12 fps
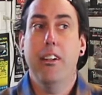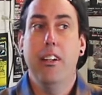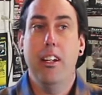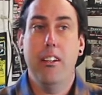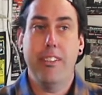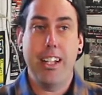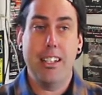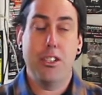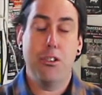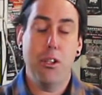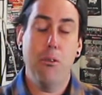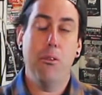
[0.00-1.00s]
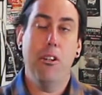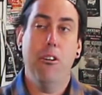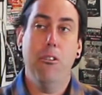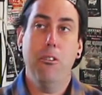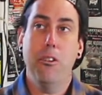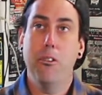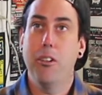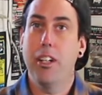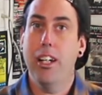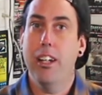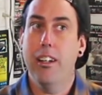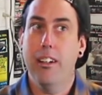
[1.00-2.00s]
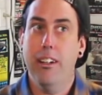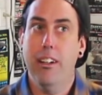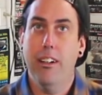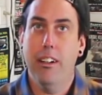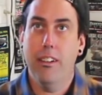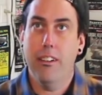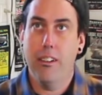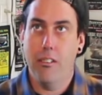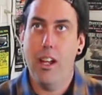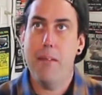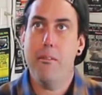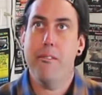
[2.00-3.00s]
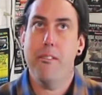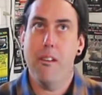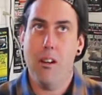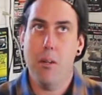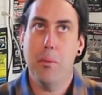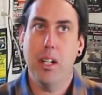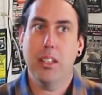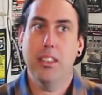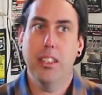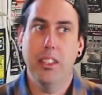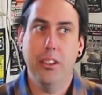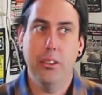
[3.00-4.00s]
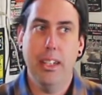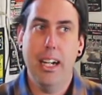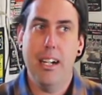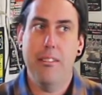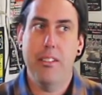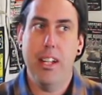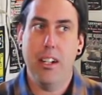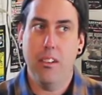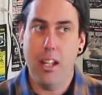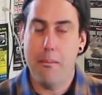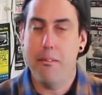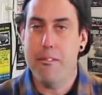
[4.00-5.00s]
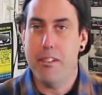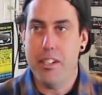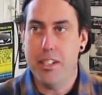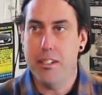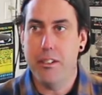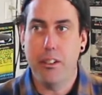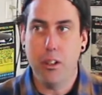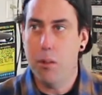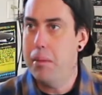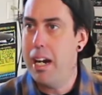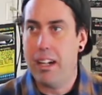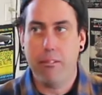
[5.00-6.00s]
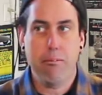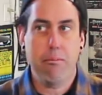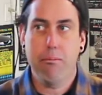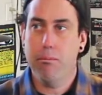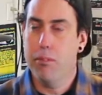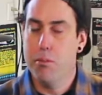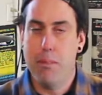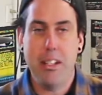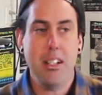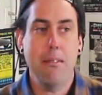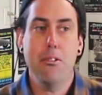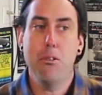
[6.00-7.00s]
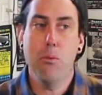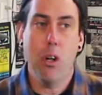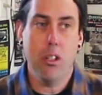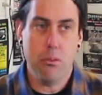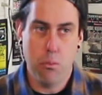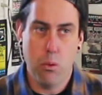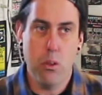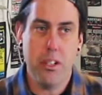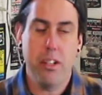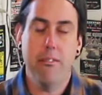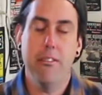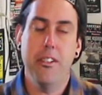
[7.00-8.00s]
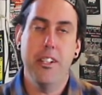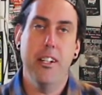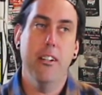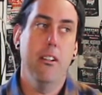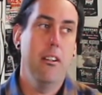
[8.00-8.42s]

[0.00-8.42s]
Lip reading: And if you guys don't know, you can get an alignment for $100, and you have that alignment for a year. You can go back as many times as you want, warranty for a year.